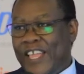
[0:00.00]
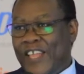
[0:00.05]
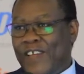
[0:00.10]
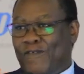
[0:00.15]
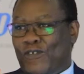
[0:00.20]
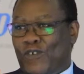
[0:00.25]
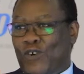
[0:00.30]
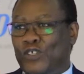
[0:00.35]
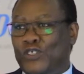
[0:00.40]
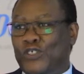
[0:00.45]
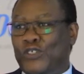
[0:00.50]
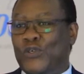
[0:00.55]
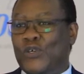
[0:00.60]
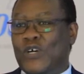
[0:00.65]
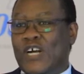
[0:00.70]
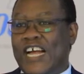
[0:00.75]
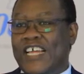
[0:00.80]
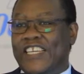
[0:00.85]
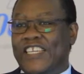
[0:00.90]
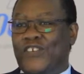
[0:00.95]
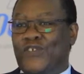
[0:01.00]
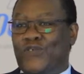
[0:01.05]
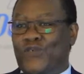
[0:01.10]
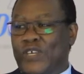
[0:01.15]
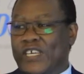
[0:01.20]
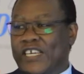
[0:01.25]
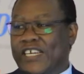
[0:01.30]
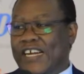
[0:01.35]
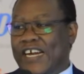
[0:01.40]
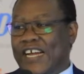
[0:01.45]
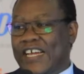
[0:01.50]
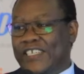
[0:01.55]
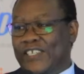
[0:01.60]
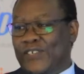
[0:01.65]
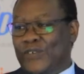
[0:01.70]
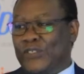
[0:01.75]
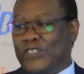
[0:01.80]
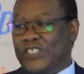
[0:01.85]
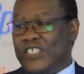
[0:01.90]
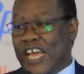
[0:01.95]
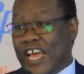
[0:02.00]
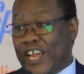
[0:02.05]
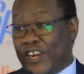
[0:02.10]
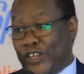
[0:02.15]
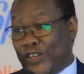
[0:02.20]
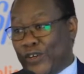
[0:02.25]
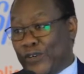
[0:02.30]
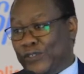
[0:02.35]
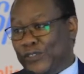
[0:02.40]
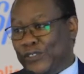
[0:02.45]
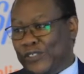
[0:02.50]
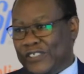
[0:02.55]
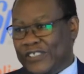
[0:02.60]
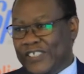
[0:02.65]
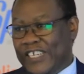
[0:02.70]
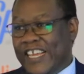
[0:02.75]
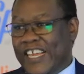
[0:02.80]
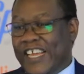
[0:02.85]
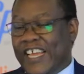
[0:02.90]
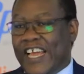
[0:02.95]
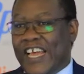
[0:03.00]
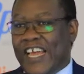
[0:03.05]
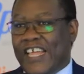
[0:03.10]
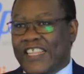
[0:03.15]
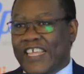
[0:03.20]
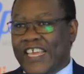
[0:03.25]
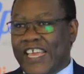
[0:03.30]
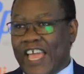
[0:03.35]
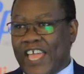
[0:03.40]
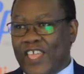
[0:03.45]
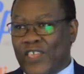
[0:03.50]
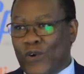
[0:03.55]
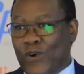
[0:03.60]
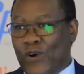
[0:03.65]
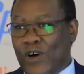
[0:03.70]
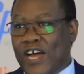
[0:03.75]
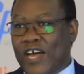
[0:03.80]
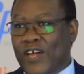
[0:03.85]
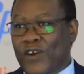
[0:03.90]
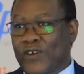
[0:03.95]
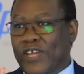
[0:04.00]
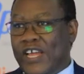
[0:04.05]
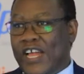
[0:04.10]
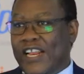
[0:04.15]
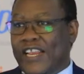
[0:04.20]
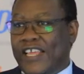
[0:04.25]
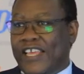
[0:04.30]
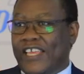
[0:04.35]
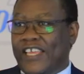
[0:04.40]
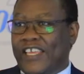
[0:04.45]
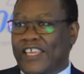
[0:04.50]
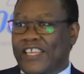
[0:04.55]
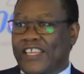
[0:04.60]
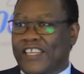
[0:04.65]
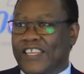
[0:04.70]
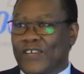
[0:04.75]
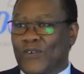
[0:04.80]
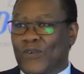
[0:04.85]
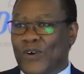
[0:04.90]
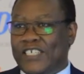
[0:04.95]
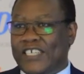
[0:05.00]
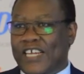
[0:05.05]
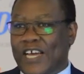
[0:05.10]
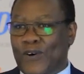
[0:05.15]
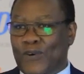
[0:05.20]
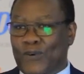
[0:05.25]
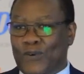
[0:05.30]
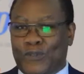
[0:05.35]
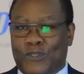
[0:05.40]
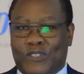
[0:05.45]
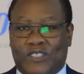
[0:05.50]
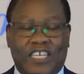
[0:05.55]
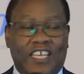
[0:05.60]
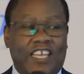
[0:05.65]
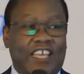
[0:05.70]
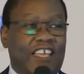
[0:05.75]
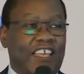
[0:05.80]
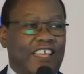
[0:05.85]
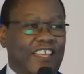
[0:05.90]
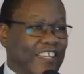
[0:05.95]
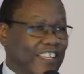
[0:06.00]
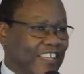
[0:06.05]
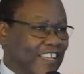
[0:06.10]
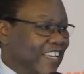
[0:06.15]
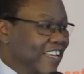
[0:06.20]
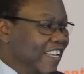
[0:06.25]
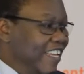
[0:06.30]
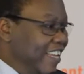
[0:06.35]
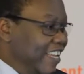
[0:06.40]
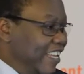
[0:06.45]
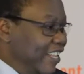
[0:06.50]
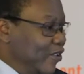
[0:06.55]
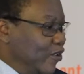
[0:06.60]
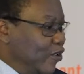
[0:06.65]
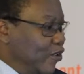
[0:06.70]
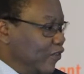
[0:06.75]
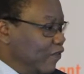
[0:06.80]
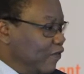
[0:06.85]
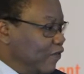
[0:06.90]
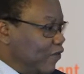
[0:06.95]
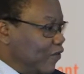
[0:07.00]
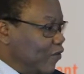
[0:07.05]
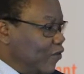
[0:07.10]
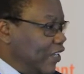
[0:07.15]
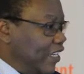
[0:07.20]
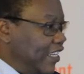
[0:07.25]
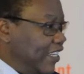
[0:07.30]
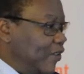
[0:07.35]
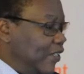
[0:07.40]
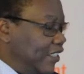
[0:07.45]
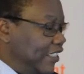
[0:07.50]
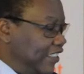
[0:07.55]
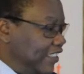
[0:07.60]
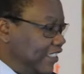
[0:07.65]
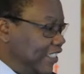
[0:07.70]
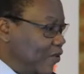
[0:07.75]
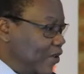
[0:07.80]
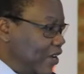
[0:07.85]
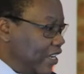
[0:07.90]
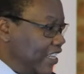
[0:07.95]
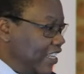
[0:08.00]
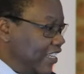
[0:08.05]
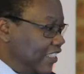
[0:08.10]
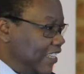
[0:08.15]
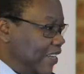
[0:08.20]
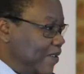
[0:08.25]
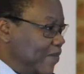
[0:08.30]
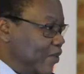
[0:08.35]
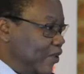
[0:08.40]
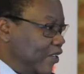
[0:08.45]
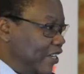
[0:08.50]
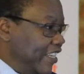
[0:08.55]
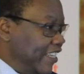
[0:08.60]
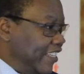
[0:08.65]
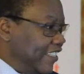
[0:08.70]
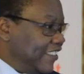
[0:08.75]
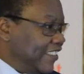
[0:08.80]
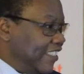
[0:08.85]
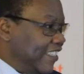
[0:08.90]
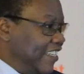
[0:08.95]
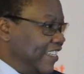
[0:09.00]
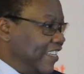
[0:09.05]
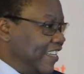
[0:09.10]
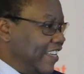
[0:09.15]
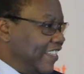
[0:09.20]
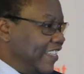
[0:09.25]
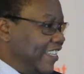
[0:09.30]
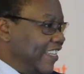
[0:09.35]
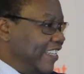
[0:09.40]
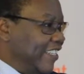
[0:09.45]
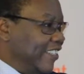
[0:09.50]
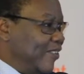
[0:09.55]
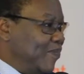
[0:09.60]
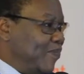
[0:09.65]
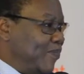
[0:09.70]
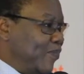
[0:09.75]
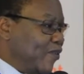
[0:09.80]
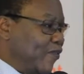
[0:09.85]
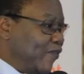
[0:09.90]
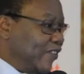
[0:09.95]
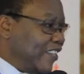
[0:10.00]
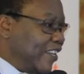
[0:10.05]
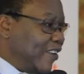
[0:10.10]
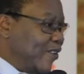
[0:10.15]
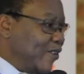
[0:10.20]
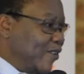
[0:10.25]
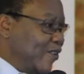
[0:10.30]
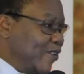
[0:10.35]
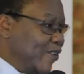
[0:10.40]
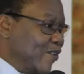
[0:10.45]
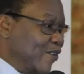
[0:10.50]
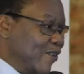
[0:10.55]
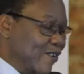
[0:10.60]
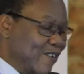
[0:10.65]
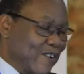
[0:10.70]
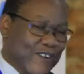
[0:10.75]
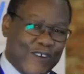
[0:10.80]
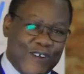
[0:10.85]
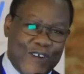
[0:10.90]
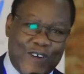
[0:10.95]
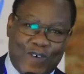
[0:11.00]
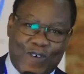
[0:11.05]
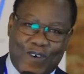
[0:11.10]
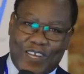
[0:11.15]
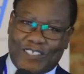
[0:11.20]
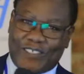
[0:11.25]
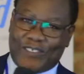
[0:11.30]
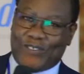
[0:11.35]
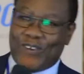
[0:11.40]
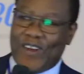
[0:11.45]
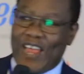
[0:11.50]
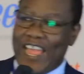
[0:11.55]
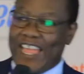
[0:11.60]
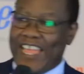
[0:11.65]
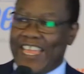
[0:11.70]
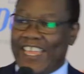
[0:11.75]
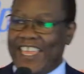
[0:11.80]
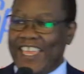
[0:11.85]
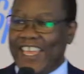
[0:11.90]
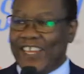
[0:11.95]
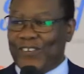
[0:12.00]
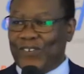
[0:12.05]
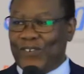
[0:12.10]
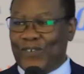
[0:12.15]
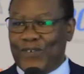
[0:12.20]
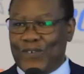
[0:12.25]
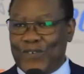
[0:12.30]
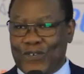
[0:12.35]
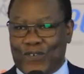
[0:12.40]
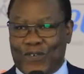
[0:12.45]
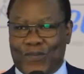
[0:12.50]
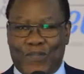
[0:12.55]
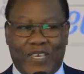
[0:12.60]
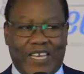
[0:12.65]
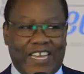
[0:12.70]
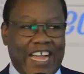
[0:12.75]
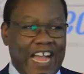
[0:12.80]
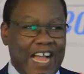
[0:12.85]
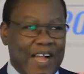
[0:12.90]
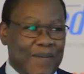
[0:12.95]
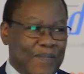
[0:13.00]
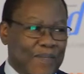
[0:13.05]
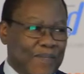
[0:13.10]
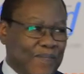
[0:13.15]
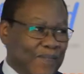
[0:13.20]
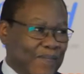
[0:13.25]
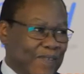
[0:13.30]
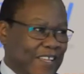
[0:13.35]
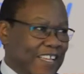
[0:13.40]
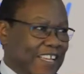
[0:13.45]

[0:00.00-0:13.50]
Of course, you can tweak and do scenarios. There you are really in what I would say, what is the word that somebody yesterday, I think Professor Rogo was trying here to become,